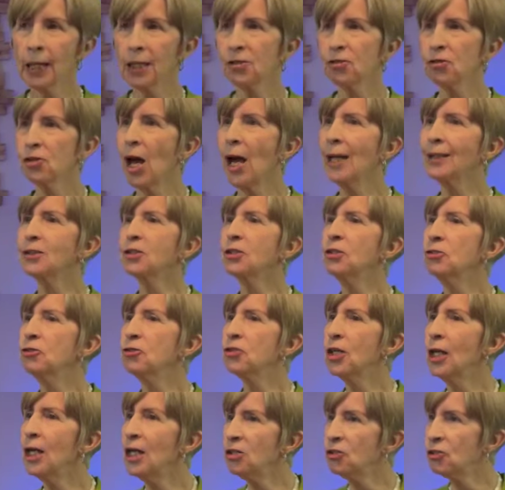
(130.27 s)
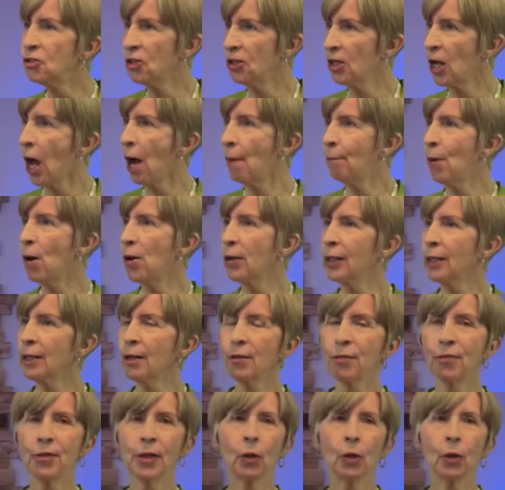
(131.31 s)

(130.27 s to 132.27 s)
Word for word: And it's not contingent upon